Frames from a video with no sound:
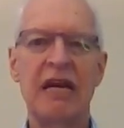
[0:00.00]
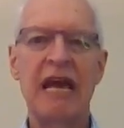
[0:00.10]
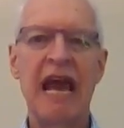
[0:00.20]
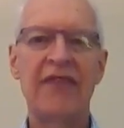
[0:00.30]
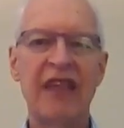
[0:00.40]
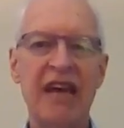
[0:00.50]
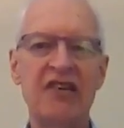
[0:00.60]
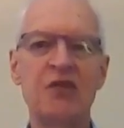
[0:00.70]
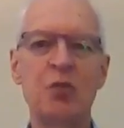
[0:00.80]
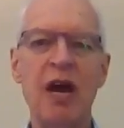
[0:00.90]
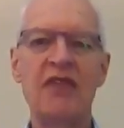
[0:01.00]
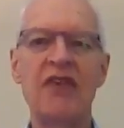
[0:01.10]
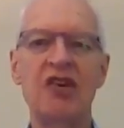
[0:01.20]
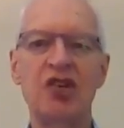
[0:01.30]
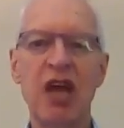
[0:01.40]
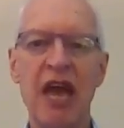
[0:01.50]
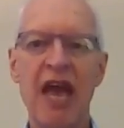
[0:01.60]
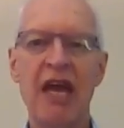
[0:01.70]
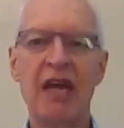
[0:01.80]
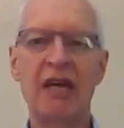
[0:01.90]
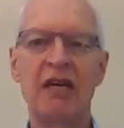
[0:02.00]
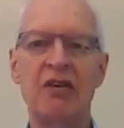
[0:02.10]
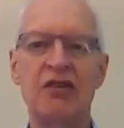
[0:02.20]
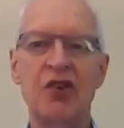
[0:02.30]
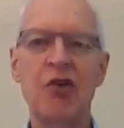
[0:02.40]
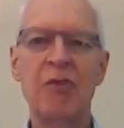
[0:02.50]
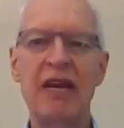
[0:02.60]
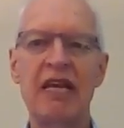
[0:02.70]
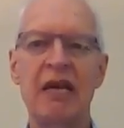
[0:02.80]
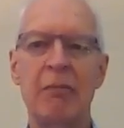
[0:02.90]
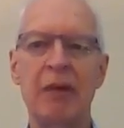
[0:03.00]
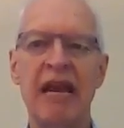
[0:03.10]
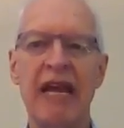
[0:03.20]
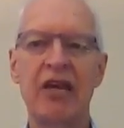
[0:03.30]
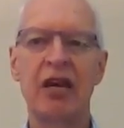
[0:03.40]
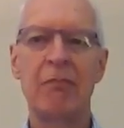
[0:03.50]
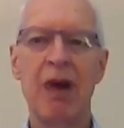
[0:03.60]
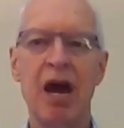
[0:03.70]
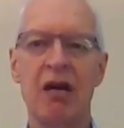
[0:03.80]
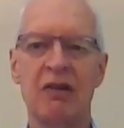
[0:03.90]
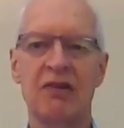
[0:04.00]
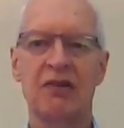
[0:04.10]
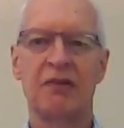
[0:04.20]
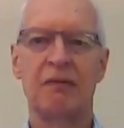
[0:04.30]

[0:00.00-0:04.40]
and that is why they share so many molecular marks.